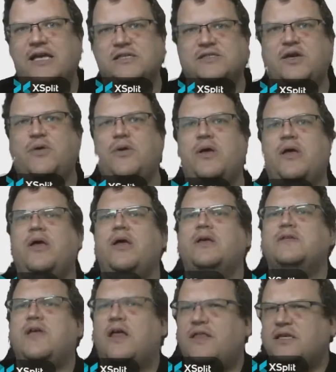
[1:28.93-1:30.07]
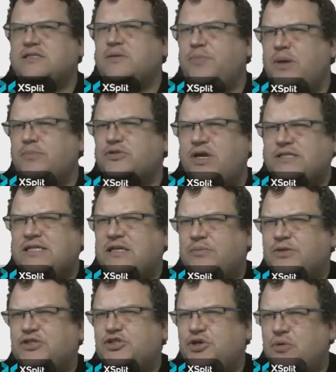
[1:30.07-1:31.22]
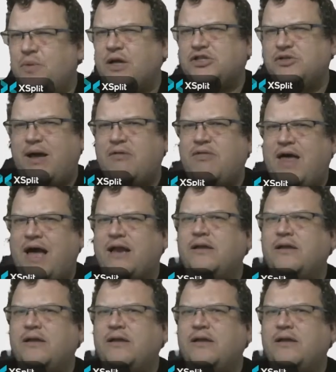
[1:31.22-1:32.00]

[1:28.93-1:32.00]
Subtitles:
So I think some people stress a little bit too much about that.